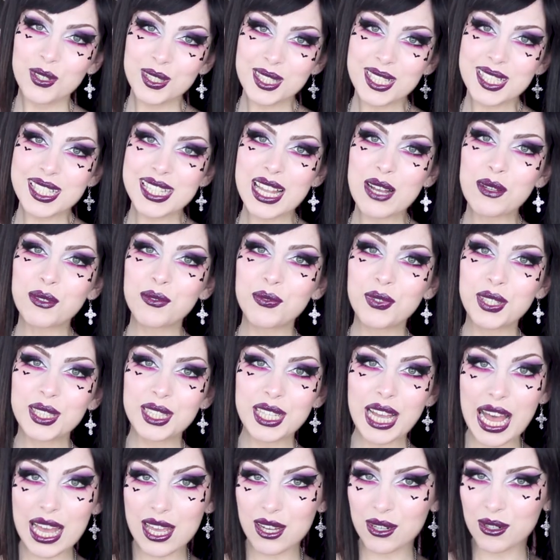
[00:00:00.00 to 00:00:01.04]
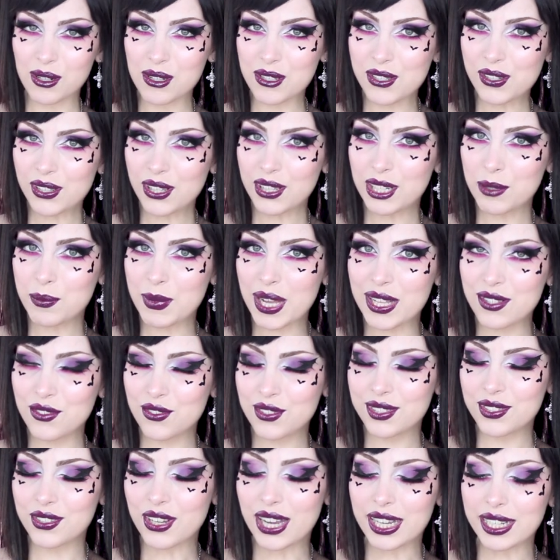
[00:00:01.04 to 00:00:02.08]
For this outfit, I also got a
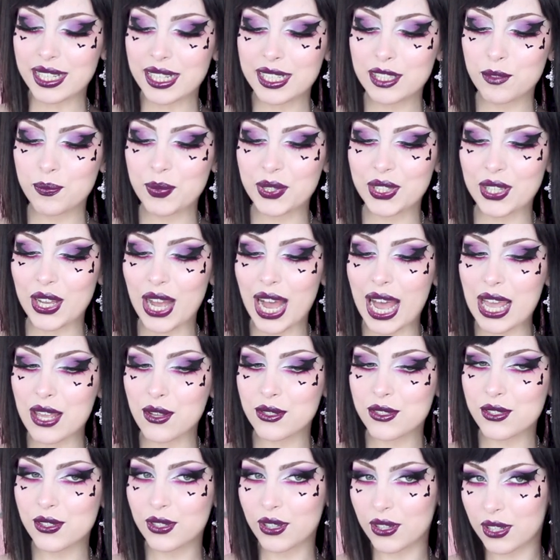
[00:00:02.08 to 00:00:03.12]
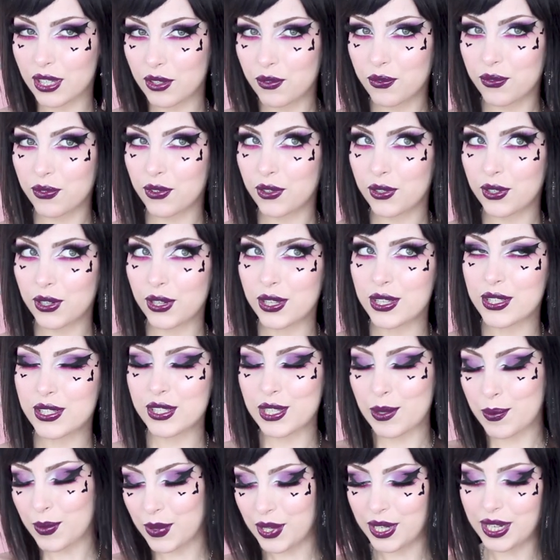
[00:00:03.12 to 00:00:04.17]
matching jacket, but I also got it for
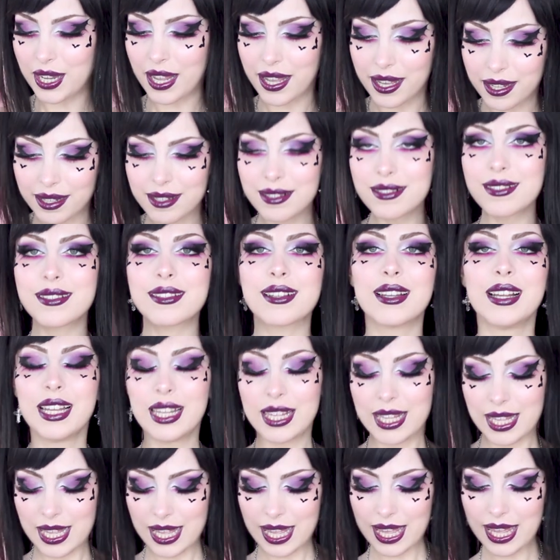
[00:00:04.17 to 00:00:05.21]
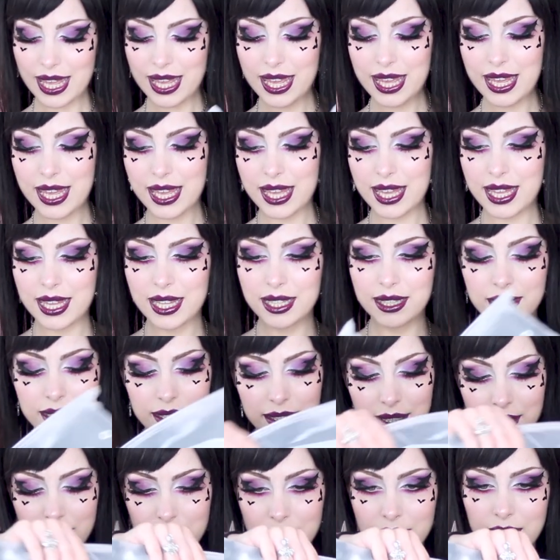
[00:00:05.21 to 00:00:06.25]
something else. And
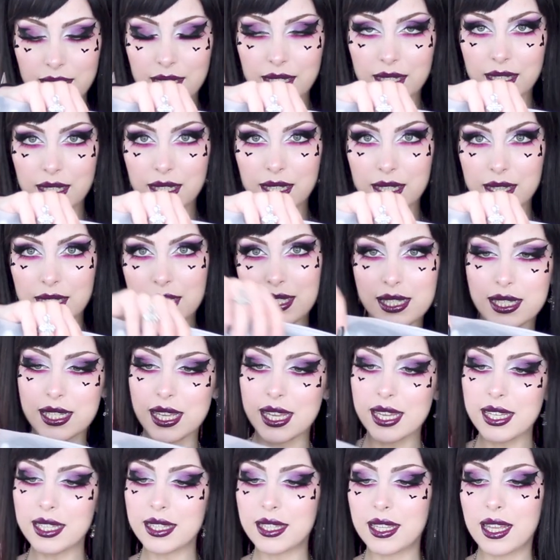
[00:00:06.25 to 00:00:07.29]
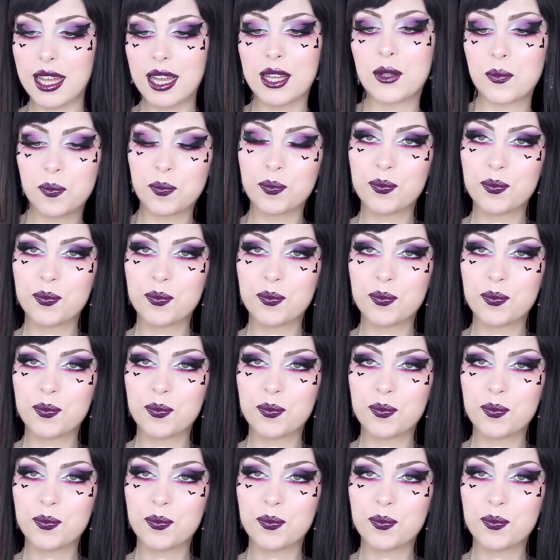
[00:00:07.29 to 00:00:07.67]
this is it.